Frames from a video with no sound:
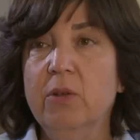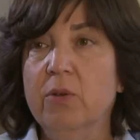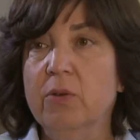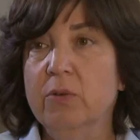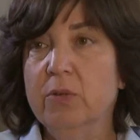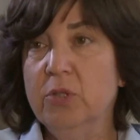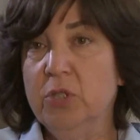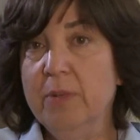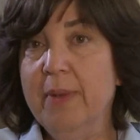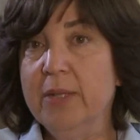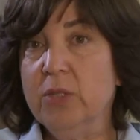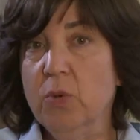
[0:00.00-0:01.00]
your
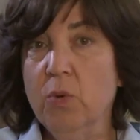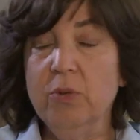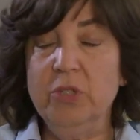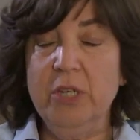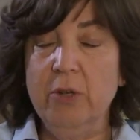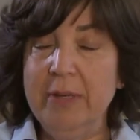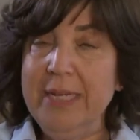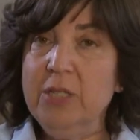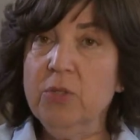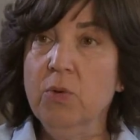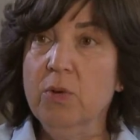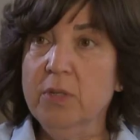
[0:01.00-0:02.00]
GMAT score, G R E
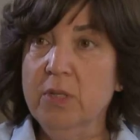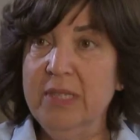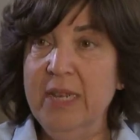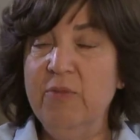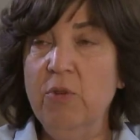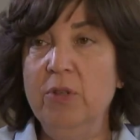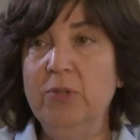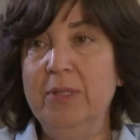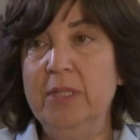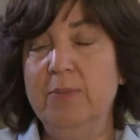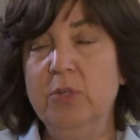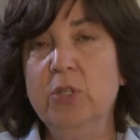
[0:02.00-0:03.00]
scores, and Stanford also
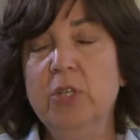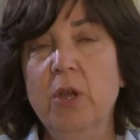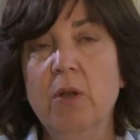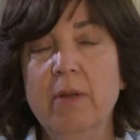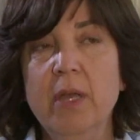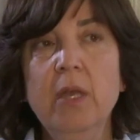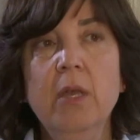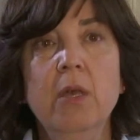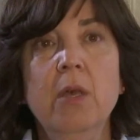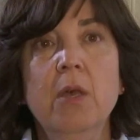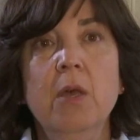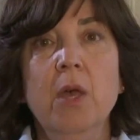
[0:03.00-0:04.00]
accepts the G R E.
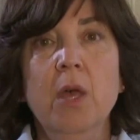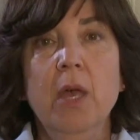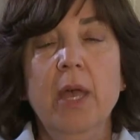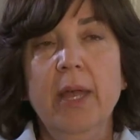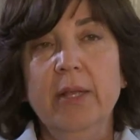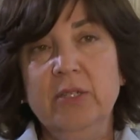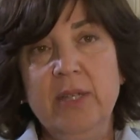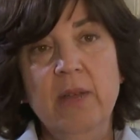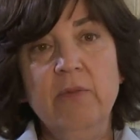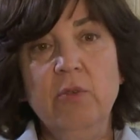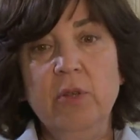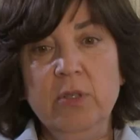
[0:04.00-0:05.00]

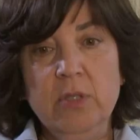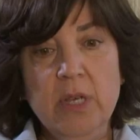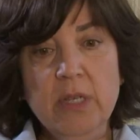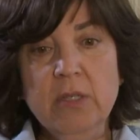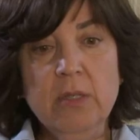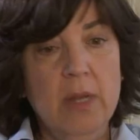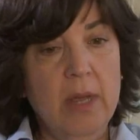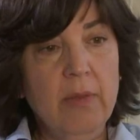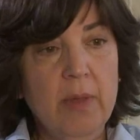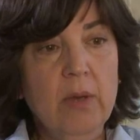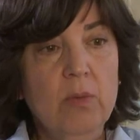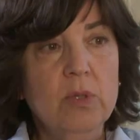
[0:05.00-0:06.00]
Stanford insists, and I
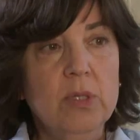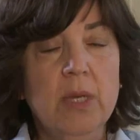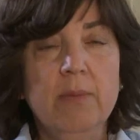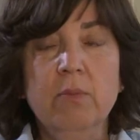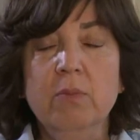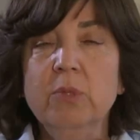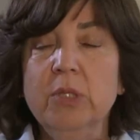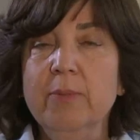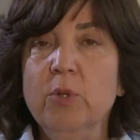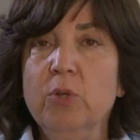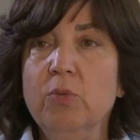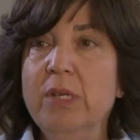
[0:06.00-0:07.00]
think with some,
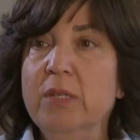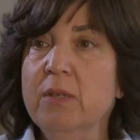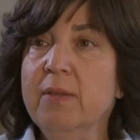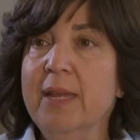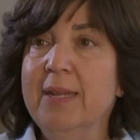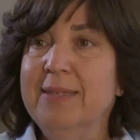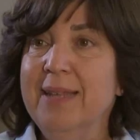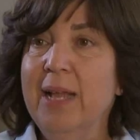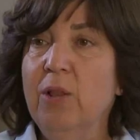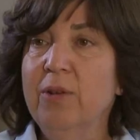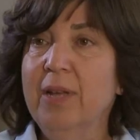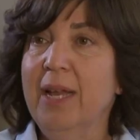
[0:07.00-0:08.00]
some good reason, that it's
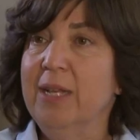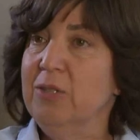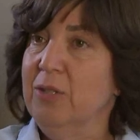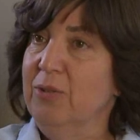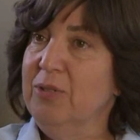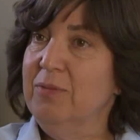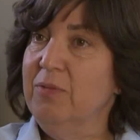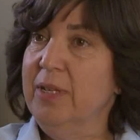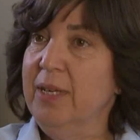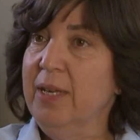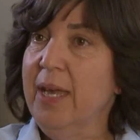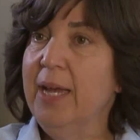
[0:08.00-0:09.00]
not looking
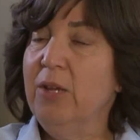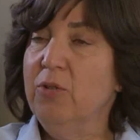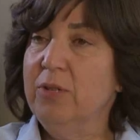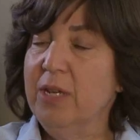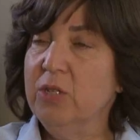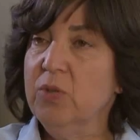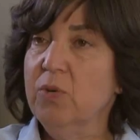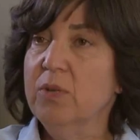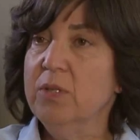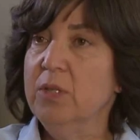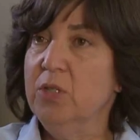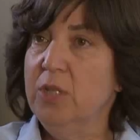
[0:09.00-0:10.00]
exclusively at your test
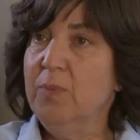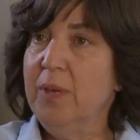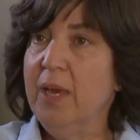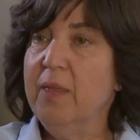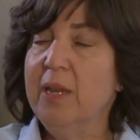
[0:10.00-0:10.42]
scores and G P A,